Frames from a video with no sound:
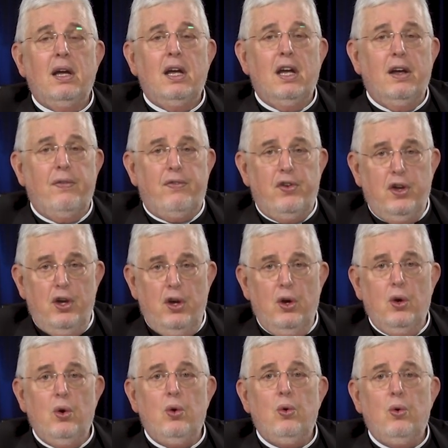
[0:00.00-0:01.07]
if
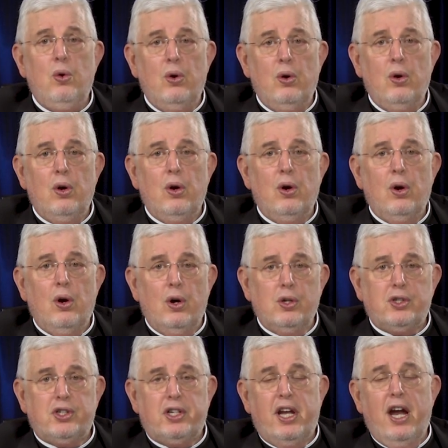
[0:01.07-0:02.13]
you are
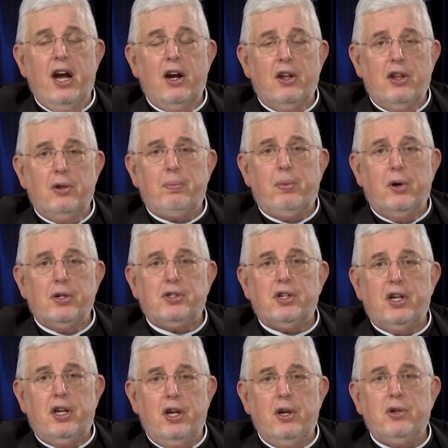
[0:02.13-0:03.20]
scared of the
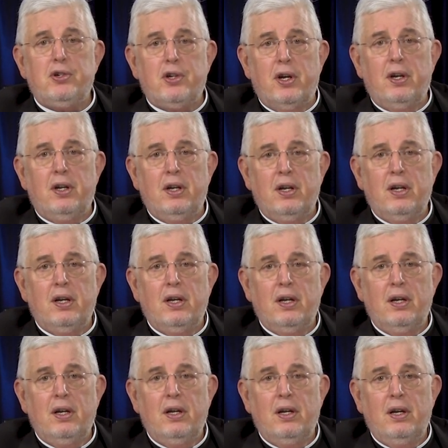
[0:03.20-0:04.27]
persecution
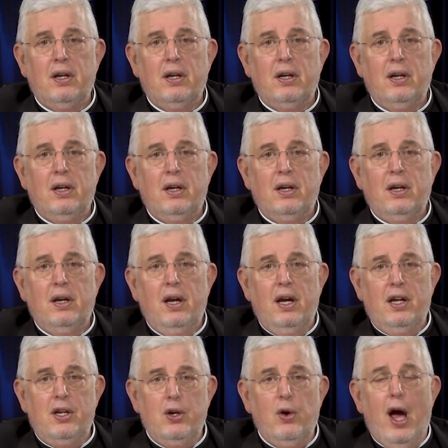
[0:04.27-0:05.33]

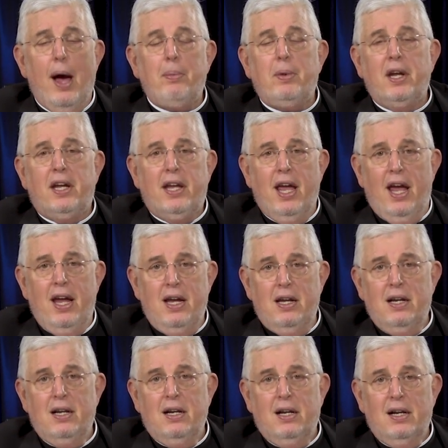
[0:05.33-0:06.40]
and you abdicate
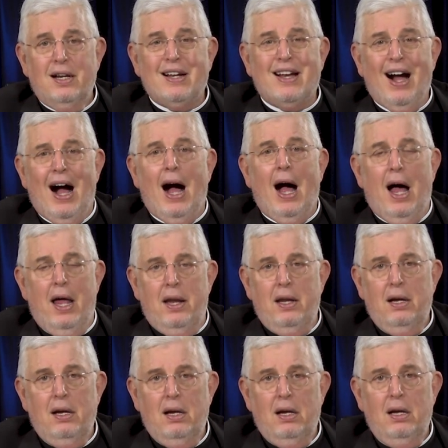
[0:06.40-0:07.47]
God
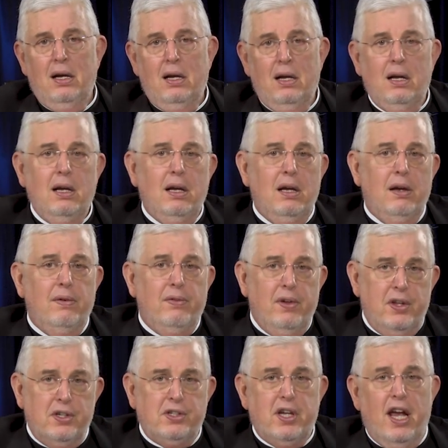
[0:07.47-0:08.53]
for
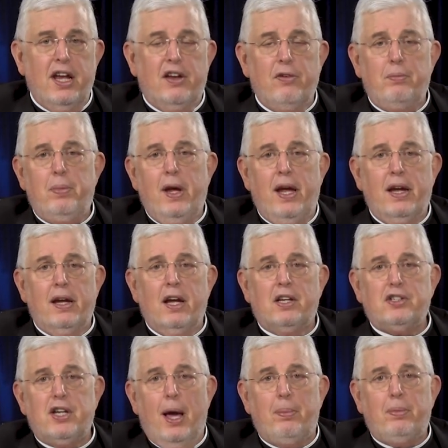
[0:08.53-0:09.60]
the sake of being
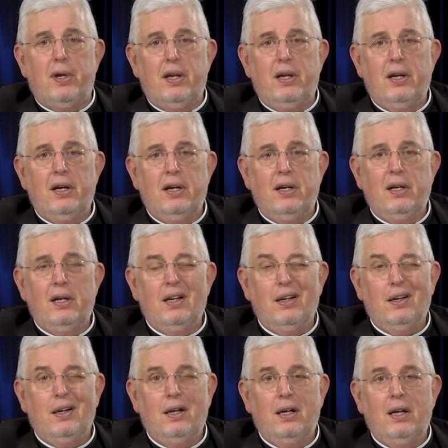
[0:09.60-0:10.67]
accepted,
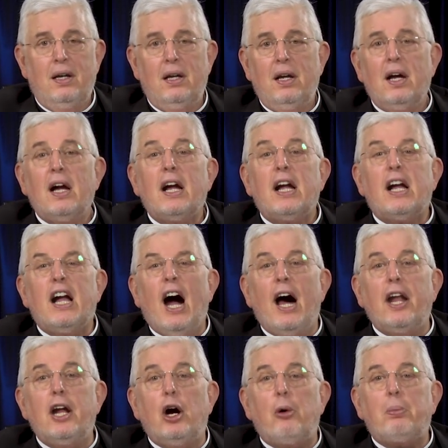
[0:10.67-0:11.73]

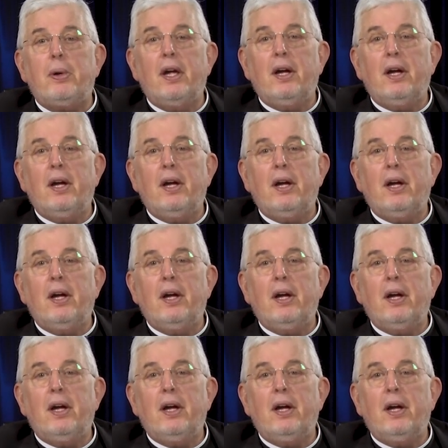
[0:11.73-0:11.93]
God help